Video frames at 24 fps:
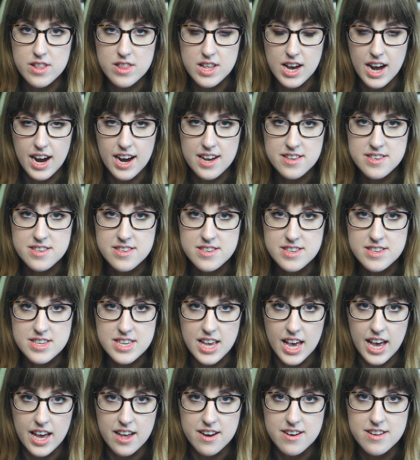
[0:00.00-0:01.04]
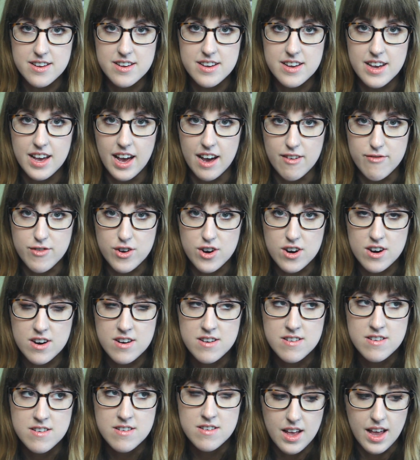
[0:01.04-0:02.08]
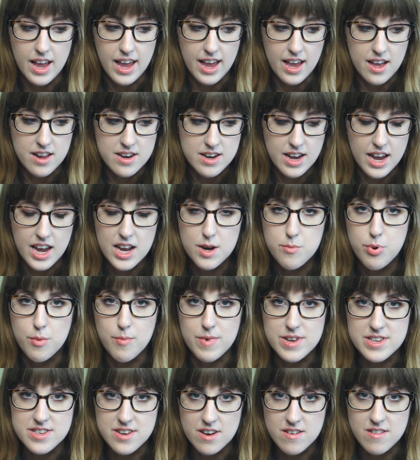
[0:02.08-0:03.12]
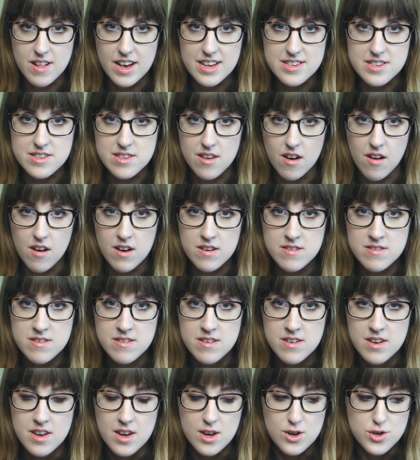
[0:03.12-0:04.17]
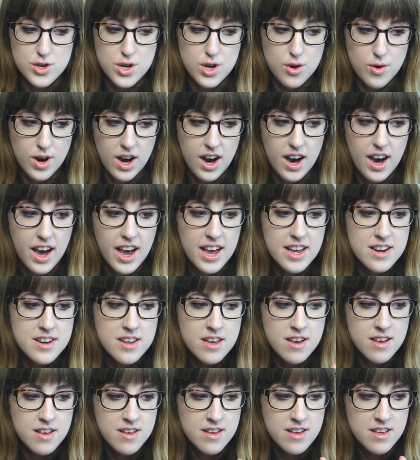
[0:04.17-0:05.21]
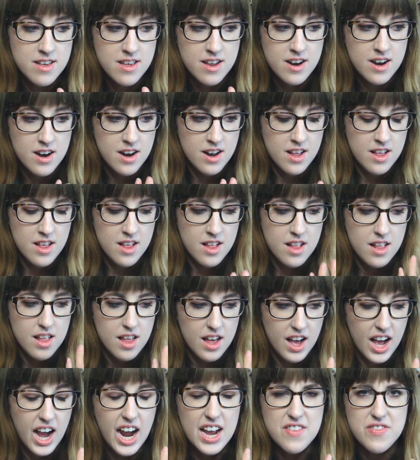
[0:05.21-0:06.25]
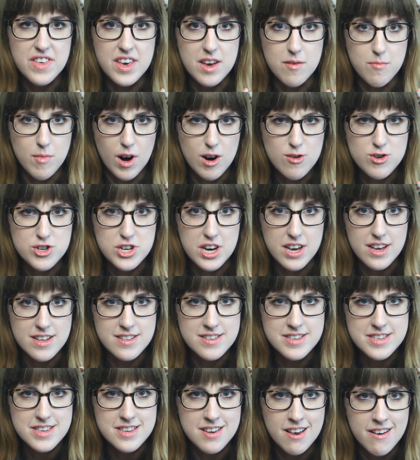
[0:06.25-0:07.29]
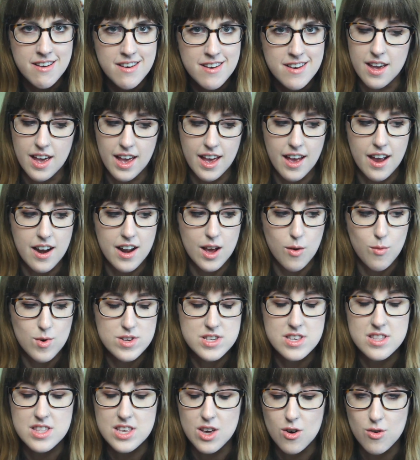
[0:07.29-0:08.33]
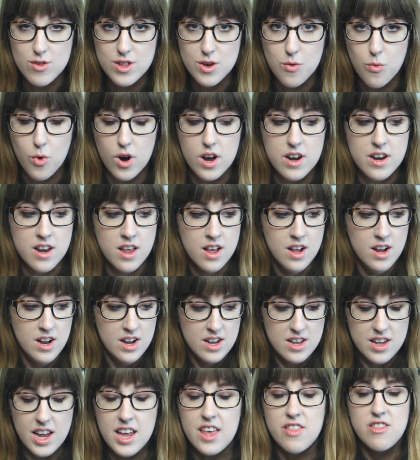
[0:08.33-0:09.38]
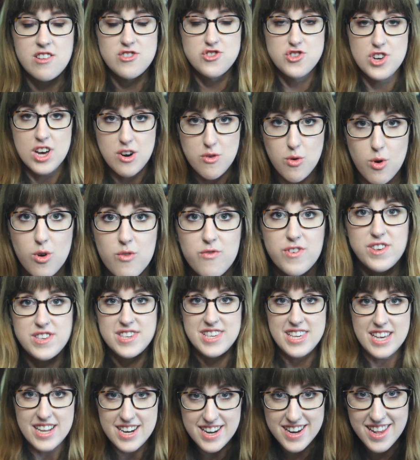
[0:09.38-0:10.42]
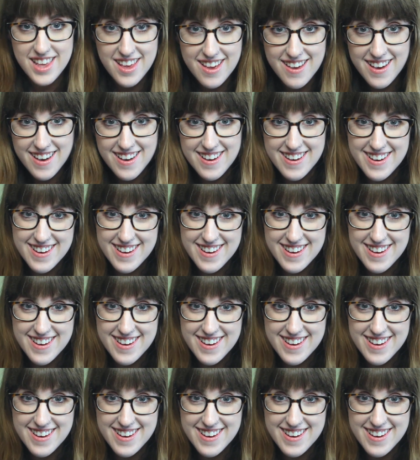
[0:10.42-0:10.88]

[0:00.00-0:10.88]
last set ever, and I had to put my sunglasses on to hide, hide the emotions! And I wasn't the only one in the general vicinity.